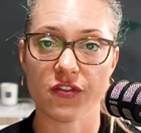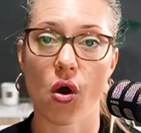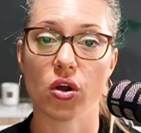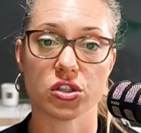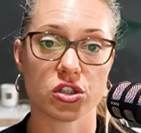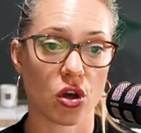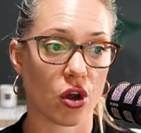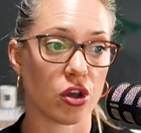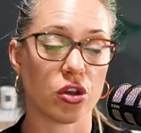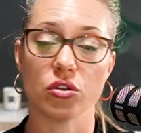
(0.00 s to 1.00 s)
on. So
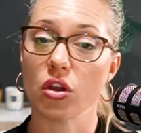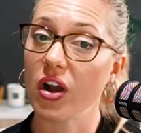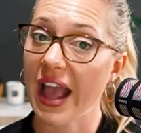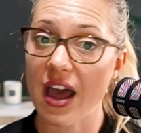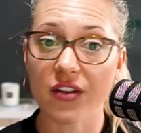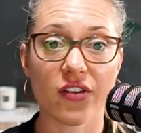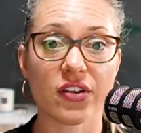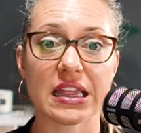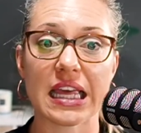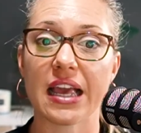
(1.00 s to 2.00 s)
you log out of
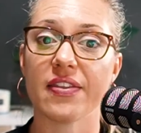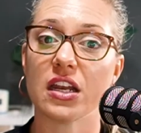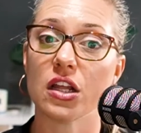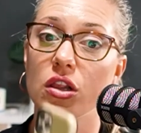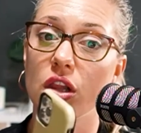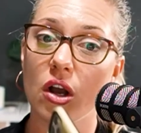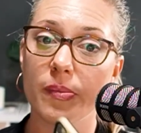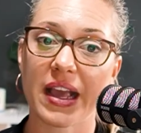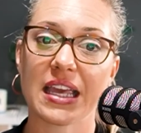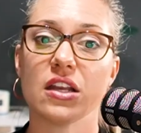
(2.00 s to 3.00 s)
everything and then you log
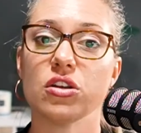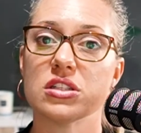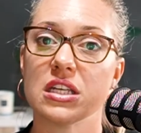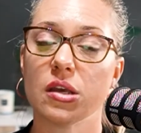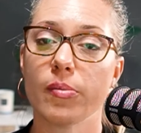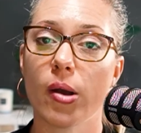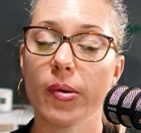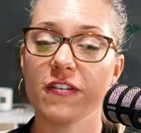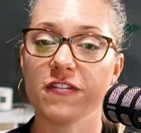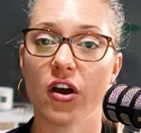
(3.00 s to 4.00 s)
back in using your
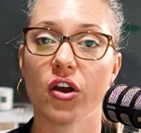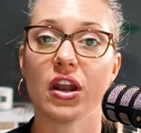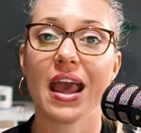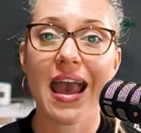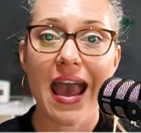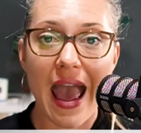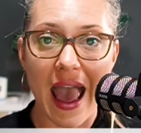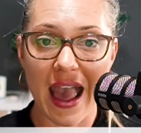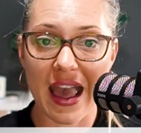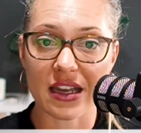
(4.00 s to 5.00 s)
mobile phone
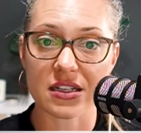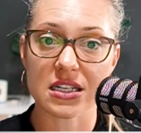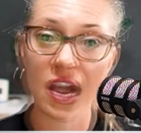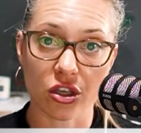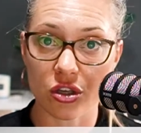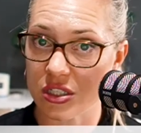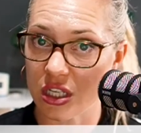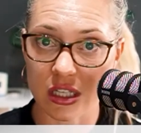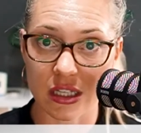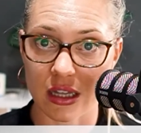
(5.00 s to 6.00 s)
and use
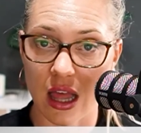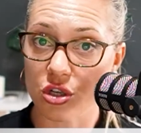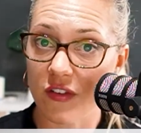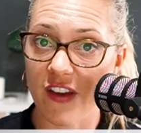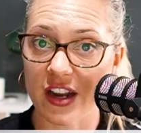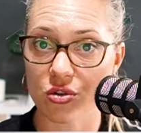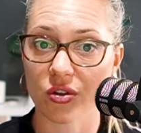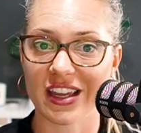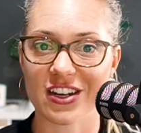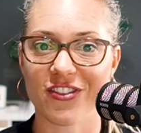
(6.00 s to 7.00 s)
your little two-factor
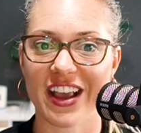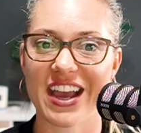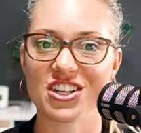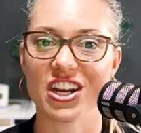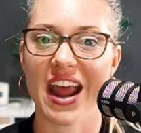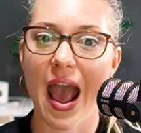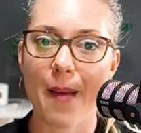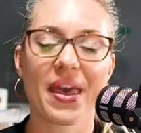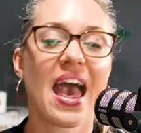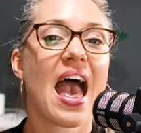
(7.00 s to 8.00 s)
authentication app,
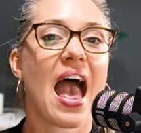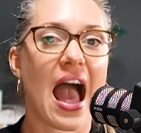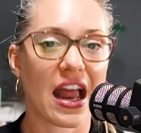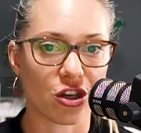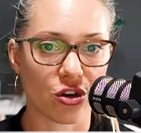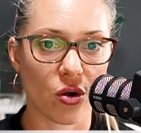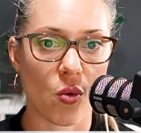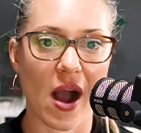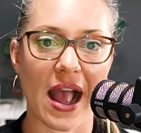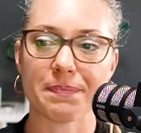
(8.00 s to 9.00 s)
and you're
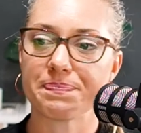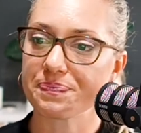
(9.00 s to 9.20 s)
away.